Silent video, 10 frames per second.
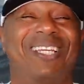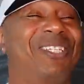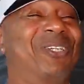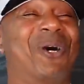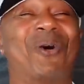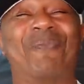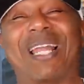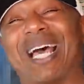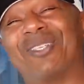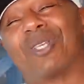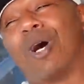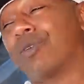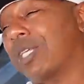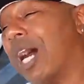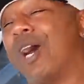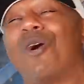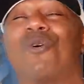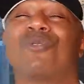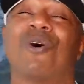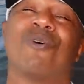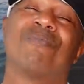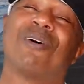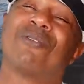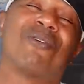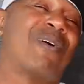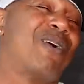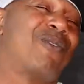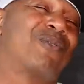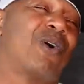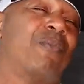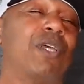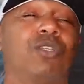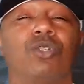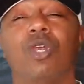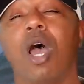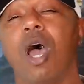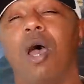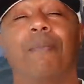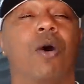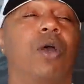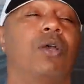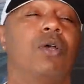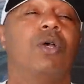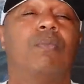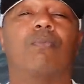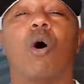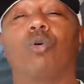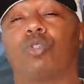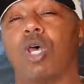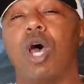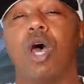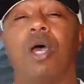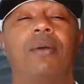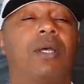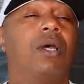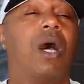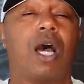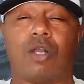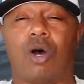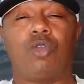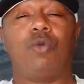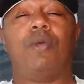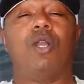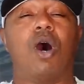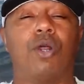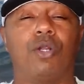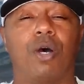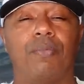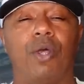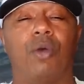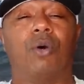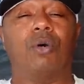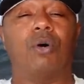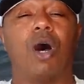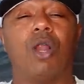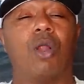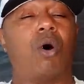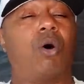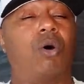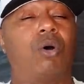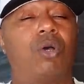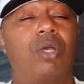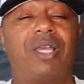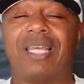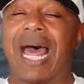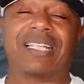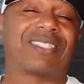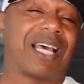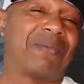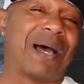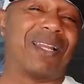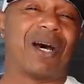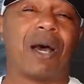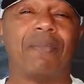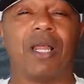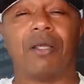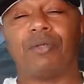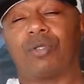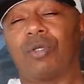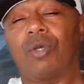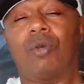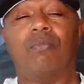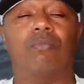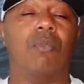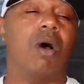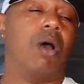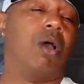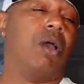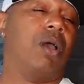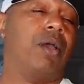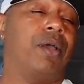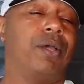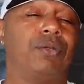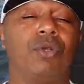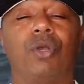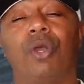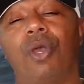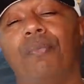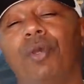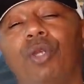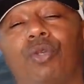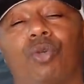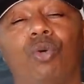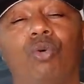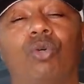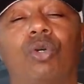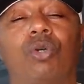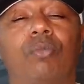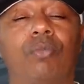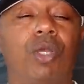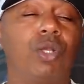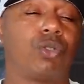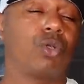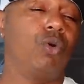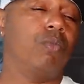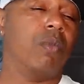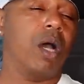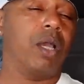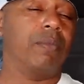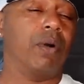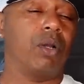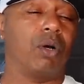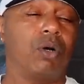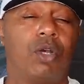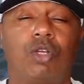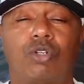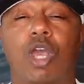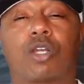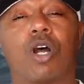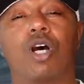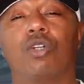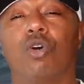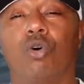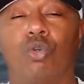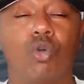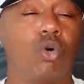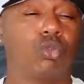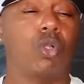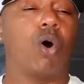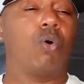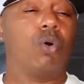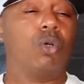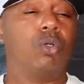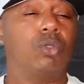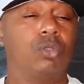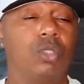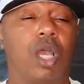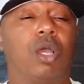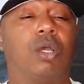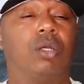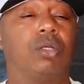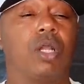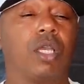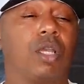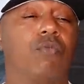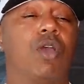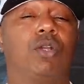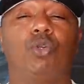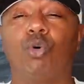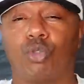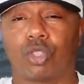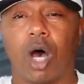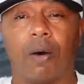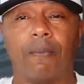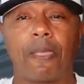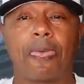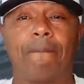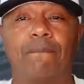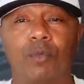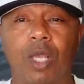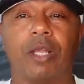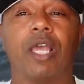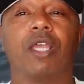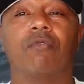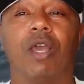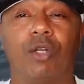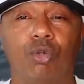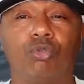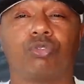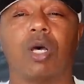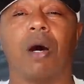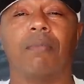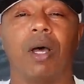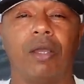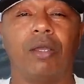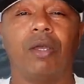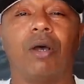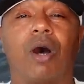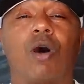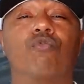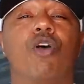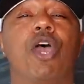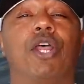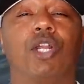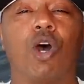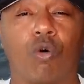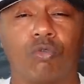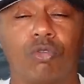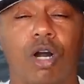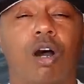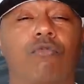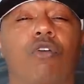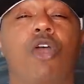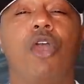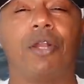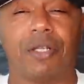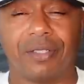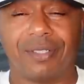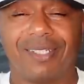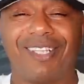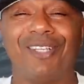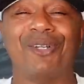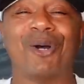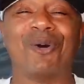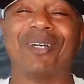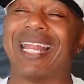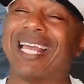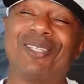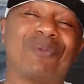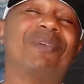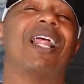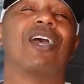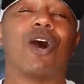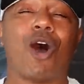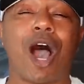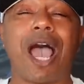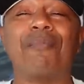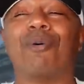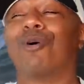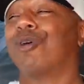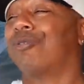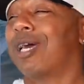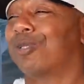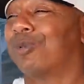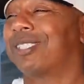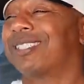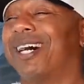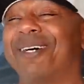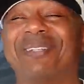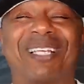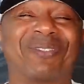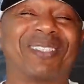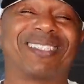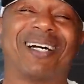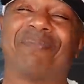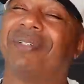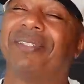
You know, but I used to always say, I don't know, Bolo, I don't know. Man, yeah, man, Bo How long you been locked up there? How long? And I tell my Lord like, man, yeah, me too. Me too, man, but uh, they couldn't do lose though. Yeah, they get ready to do something. Yeah, they get ready to do something, man. I'm ready though. I'm ready. You know, and I used to be like, all right, Bolo, that's what's up, that's what's up.